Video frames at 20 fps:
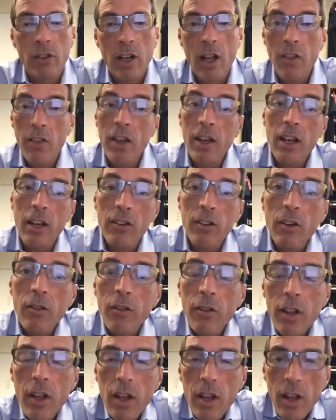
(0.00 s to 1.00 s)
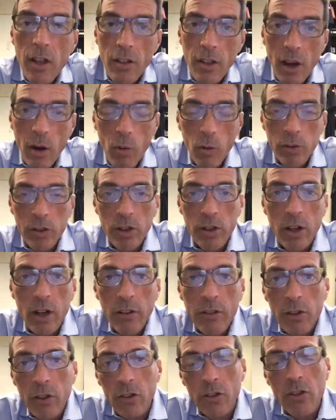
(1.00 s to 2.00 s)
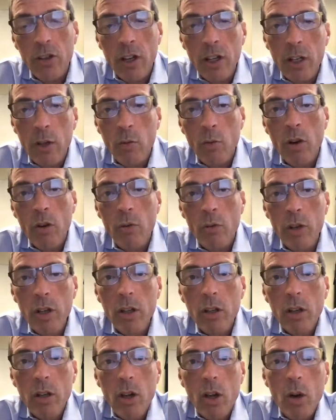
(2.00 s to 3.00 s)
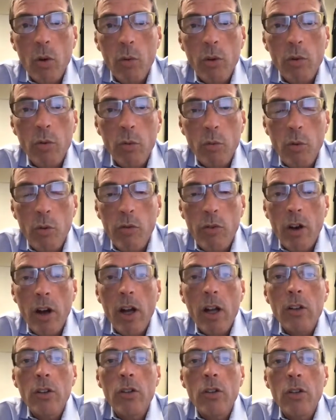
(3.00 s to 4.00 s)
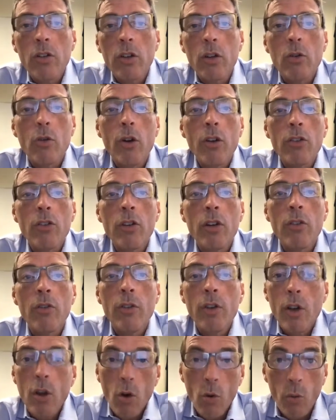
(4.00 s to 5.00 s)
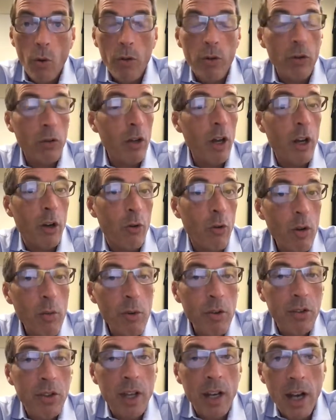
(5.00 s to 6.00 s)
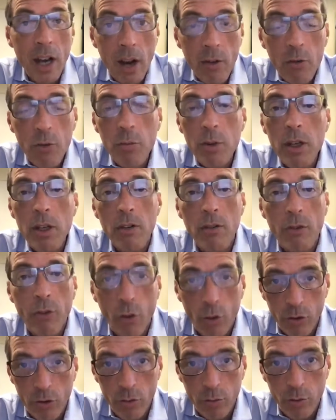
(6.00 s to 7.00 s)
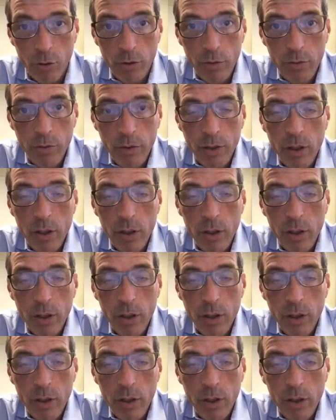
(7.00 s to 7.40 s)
And then, as if that weren't enough to study in 1 week, we will move on to the question of whether agreements can ever be enforceable